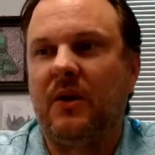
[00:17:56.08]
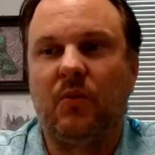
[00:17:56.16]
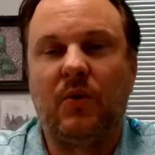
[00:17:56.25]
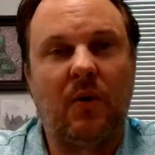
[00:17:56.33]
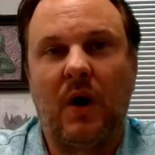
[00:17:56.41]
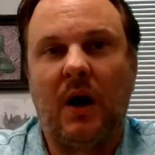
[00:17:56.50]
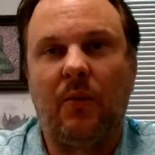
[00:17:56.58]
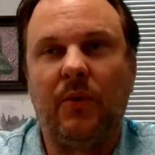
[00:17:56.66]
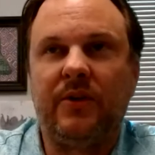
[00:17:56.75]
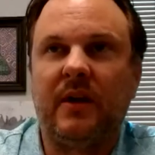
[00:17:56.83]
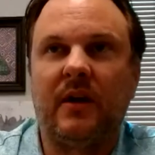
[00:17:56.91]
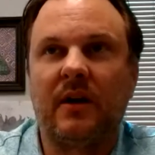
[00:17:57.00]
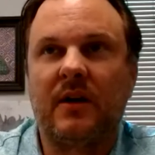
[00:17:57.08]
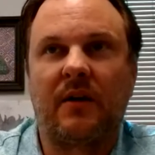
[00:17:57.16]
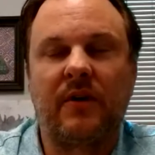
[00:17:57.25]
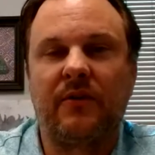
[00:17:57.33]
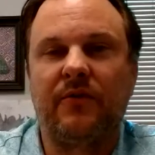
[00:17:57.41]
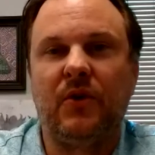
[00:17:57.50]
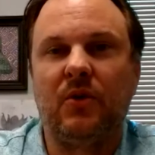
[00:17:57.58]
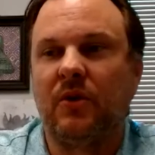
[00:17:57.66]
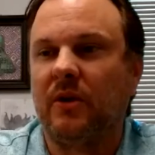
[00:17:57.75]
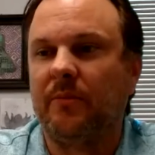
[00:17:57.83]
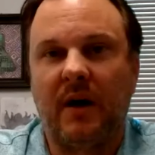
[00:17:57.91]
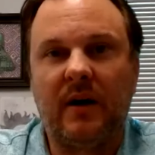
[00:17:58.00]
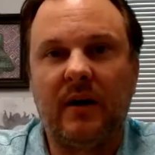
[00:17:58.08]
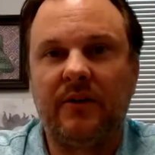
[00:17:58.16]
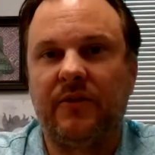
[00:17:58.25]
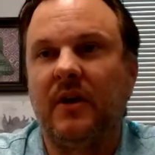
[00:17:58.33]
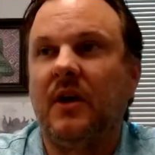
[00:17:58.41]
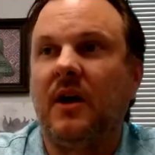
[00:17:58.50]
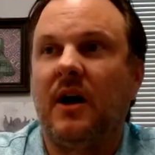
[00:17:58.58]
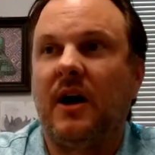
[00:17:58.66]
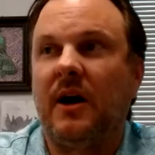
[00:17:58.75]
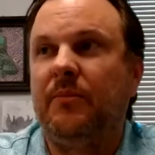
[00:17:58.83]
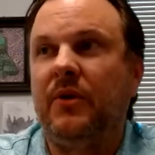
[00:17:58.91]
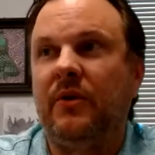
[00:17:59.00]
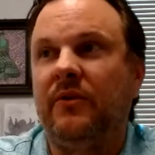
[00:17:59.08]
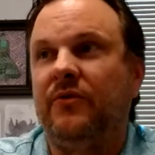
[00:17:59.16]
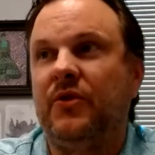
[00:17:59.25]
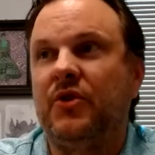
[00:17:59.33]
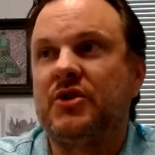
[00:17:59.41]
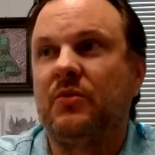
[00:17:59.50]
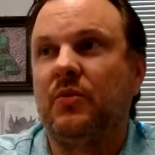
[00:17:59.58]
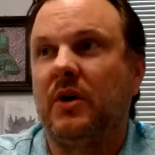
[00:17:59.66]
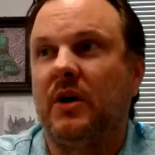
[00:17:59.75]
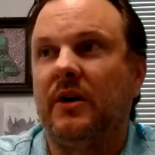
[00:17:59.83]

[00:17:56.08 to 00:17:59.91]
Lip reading: while we did uncover a few little bugs, IP Infusion